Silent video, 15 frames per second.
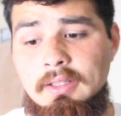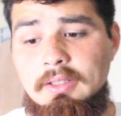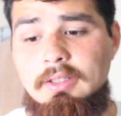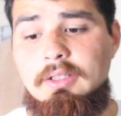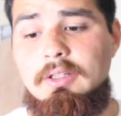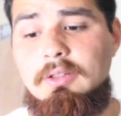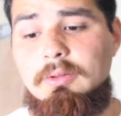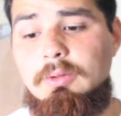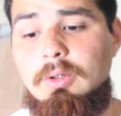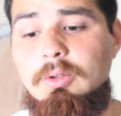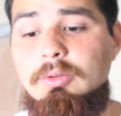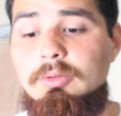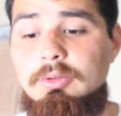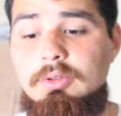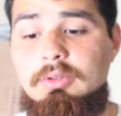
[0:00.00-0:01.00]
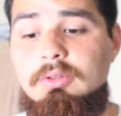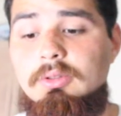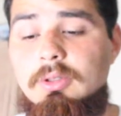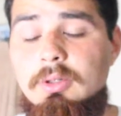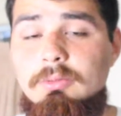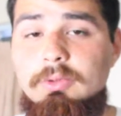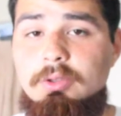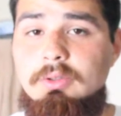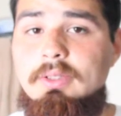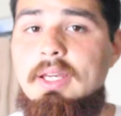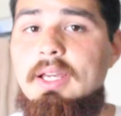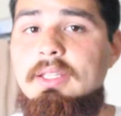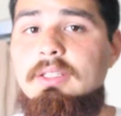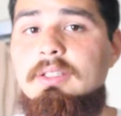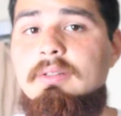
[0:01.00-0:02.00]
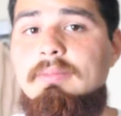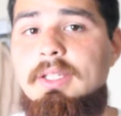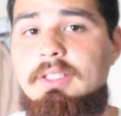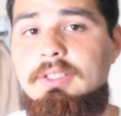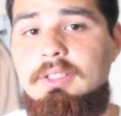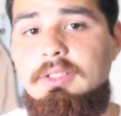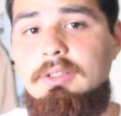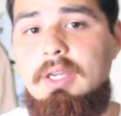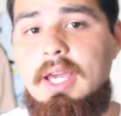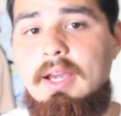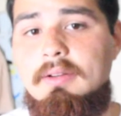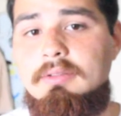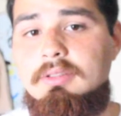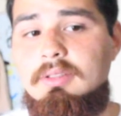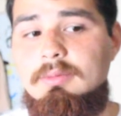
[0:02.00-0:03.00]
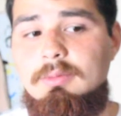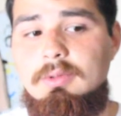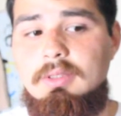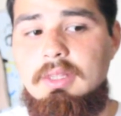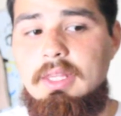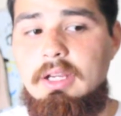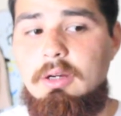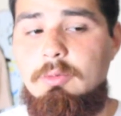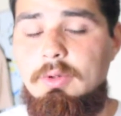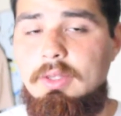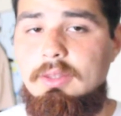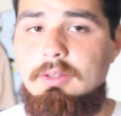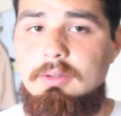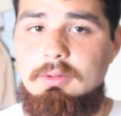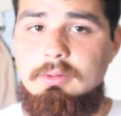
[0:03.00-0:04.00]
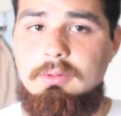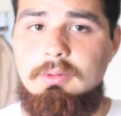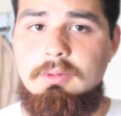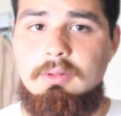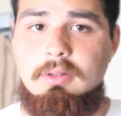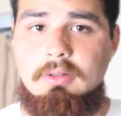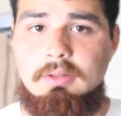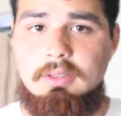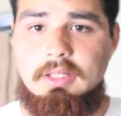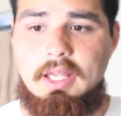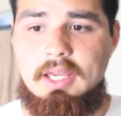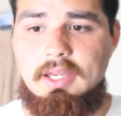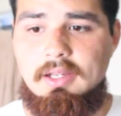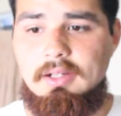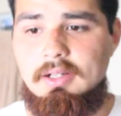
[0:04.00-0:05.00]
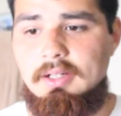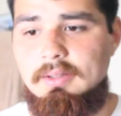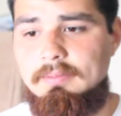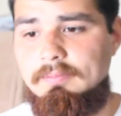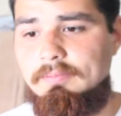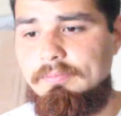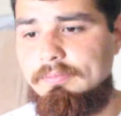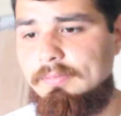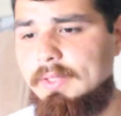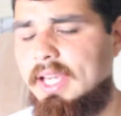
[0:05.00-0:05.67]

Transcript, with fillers: you know go you go and do that you know make sure you have someone there with you like um,